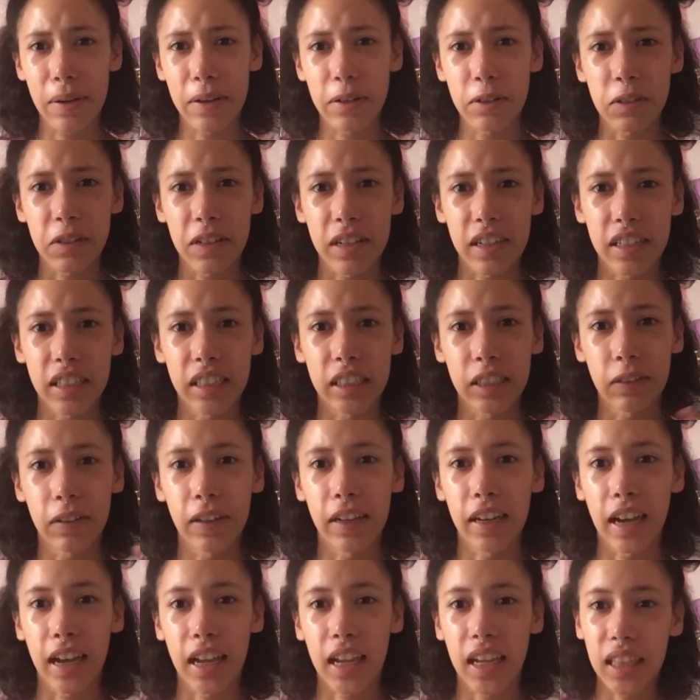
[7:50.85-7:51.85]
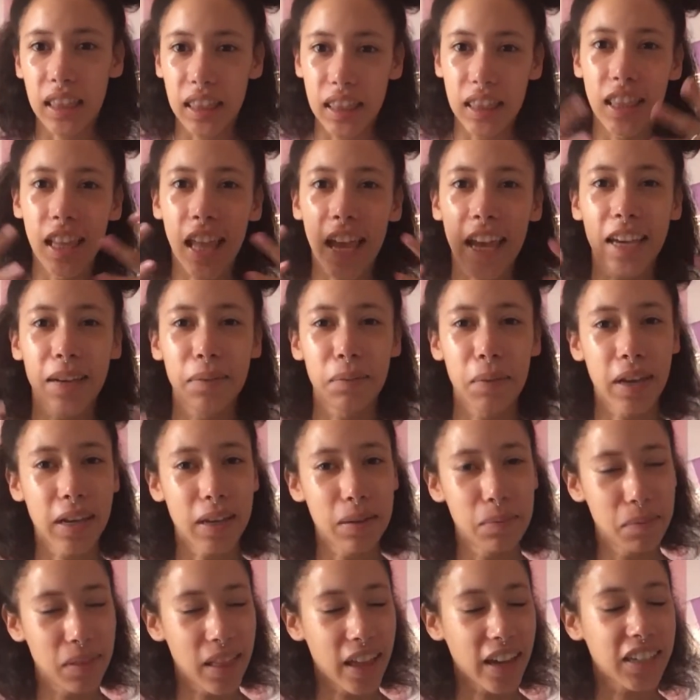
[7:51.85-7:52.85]
interested in doing. I like my
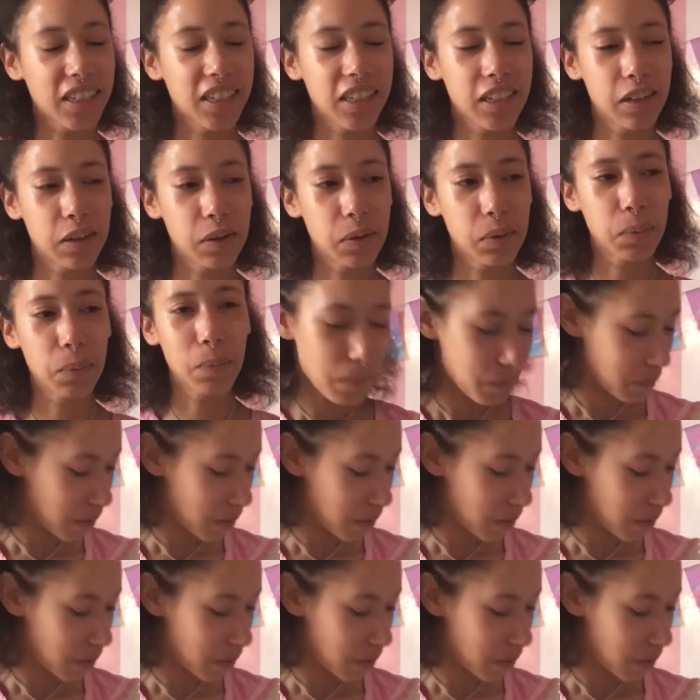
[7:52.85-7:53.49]
complexion.